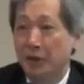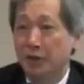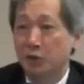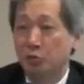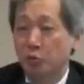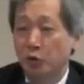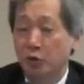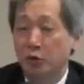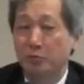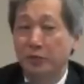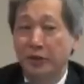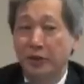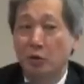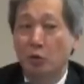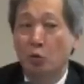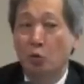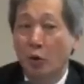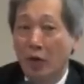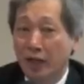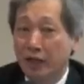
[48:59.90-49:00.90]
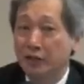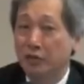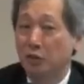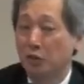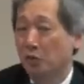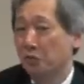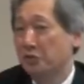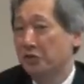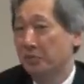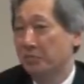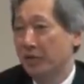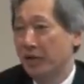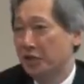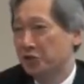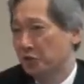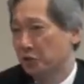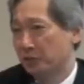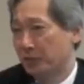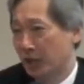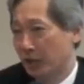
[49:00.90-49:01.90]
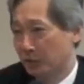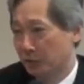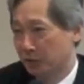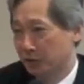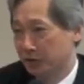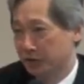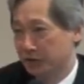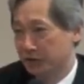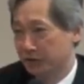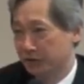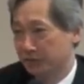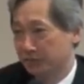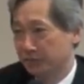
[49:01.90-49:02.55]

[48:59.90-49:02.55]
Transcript: but will be one of the major powers.